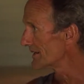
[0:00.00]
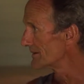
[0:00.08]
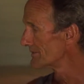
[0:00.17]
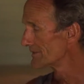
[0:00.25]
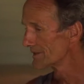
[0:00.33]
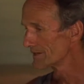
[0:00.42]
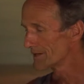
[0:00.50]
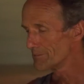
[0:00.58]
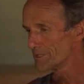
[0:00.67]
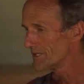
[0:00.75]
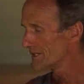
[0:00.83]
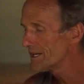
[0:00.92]
It
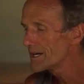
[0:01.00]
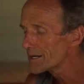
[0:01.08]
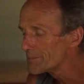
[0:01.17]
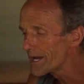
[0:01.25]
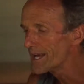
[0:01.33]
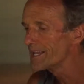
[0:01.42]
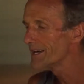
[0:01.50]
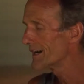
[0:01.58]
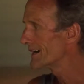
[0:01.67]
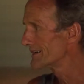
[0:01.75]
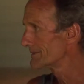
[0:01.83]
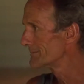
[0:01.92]
can be, you know, it can be any
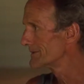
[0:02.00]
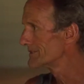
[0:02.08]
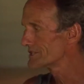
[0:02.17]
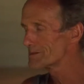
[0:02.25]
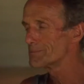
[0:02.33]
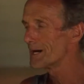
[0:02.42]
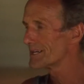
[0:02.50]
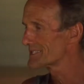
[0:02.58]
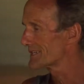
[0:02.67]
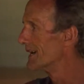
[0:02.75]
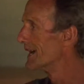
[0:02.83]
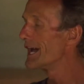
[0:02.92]
kind of. Doesn't
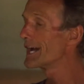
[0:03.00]
matter.